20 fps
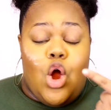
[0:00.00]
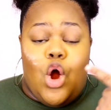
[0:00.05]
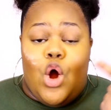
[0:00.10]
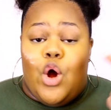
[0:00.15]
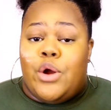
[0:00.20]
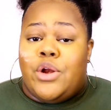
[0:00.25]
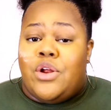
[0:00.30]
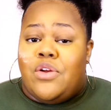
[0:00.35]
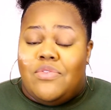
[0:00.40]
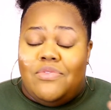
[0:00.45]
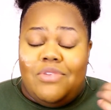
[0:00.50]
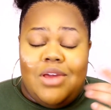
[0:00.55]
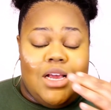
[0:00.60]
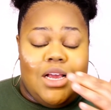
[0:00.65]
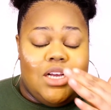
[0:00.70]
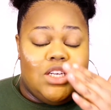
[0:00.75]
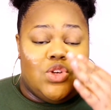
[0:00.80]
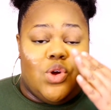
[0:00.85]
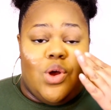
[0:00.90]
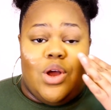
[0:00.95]
on your
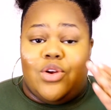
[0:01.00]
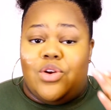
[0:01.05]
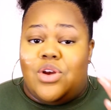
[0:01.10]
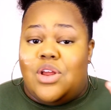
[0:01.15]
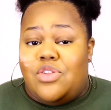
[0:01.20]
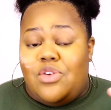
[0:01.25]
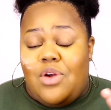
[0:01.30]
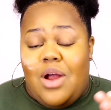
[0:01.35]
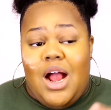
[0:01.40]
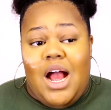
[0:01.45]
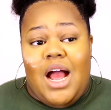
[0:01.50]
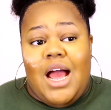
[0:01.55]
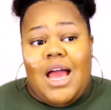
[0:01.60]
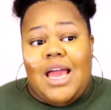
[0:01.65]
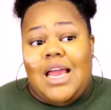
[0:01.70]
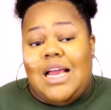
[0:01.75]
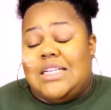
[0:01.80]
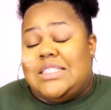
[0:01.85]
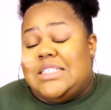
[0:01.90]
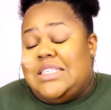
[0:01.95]
face or underneath your
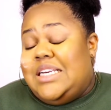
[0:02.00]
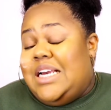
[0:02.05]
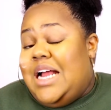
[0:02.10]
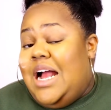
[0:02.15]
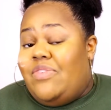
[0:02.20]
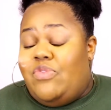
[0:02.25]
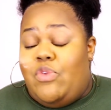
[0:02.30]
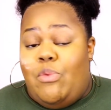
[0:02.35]
eye, it's not the